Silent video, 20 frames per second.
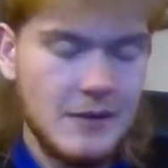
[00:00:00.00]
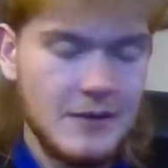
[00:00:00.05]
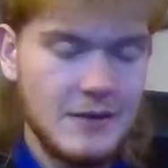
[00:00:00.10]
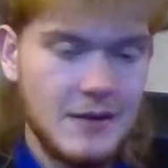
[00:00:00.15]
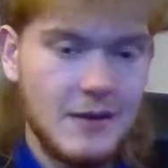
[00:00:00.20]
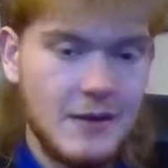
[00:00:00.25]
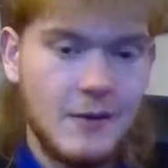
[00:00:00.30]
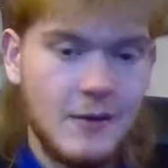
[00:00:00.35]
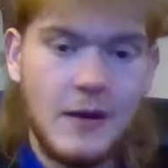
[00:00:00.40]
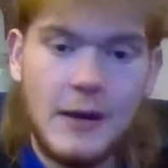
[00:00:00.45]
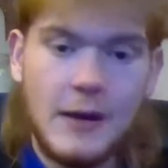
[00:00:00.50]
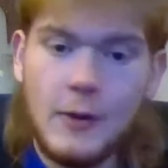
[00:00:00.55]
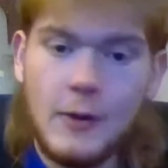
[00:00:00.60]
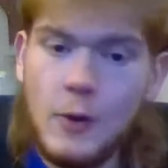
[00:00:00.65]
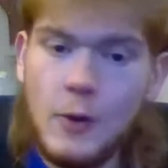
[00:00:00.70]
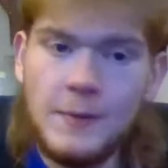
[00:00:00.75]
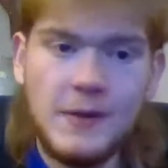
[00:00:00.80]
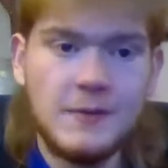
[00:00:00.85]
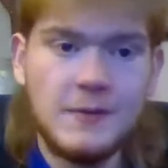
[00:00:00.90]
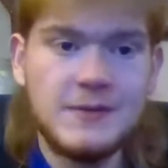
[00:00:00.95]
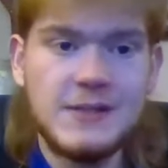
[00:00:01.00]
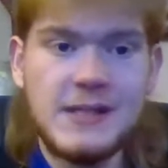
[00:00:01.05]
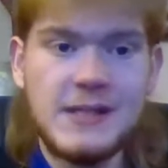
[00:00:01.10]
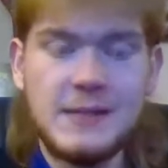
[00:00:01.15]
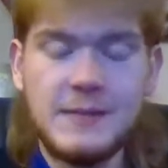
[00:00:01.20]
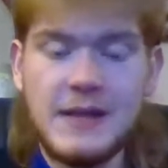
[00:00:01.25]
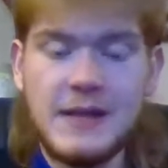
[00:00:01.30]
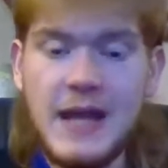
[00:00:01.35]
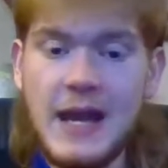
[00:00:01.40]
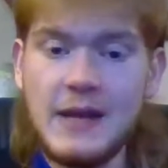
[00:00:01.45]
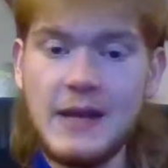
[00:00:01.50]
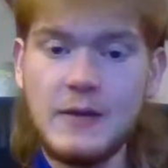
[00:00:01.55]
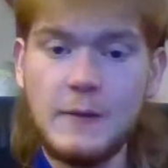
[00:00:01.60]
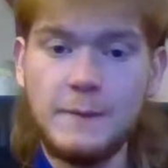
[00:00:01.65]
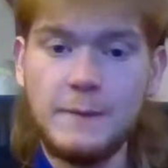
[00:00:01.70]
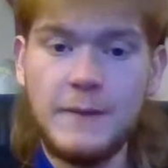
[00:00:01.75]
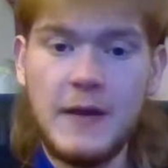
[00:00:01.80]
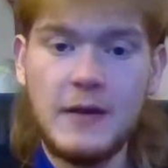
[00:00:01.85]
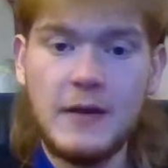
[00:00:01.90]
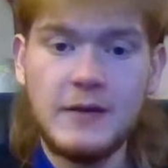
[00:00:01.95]
So I hope we don't see any
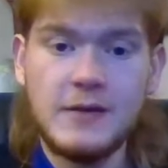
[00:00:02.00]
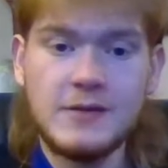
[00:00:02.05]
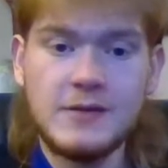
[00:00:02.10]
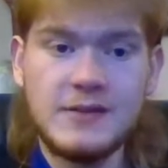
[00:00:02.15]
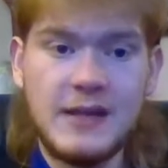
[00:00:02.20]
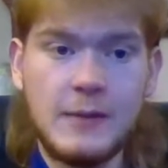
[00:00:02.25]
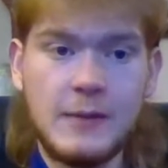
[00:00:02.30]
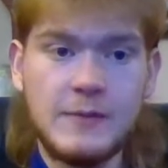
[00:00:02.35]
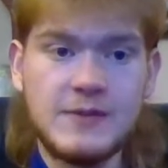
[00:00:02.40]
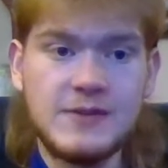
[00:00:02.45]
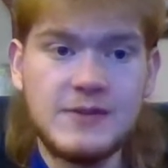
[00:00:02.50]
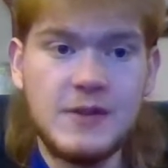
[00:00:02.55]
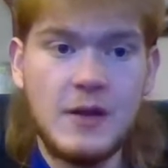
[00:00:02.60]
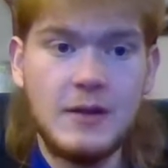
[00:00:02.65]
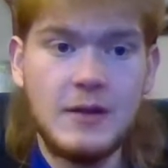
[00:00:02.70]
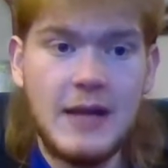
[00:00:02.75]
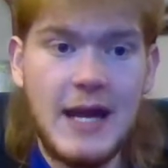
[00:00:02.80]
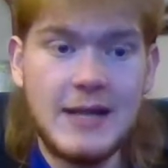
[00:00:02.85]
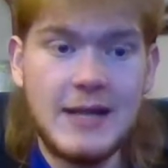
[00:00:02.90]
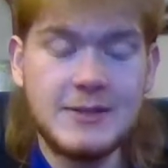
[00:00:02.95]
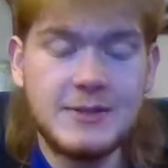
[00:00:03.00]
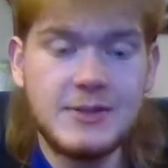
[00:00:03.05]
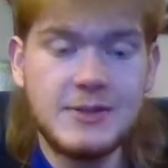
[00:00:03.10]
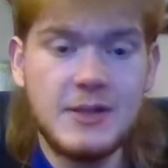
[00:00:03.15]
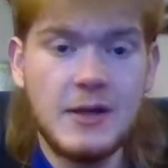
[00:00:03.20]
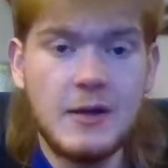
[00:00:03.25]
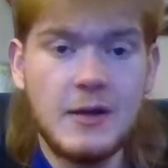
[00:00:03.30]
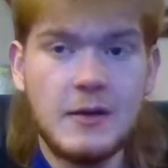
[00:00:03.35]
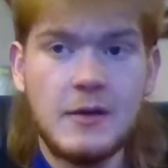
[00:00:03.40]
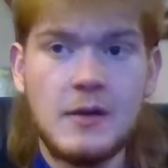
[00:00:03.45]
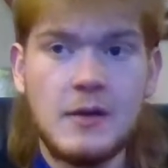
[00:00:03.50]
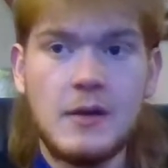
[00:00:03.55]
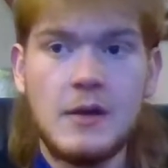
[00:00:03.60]
mechanical failures like we saw last year.